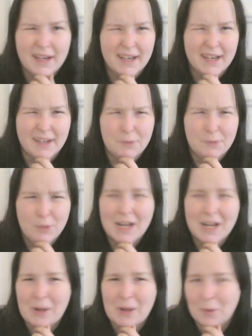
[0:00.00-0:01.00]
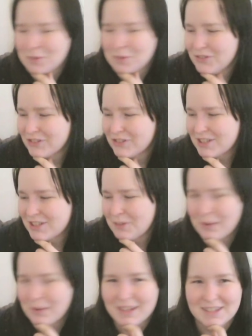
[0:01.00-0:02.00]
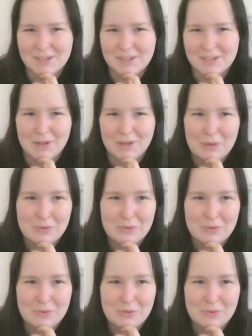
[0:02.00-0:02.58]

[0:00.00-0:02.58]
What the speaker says: I really hope the dog snoring isn't too loud,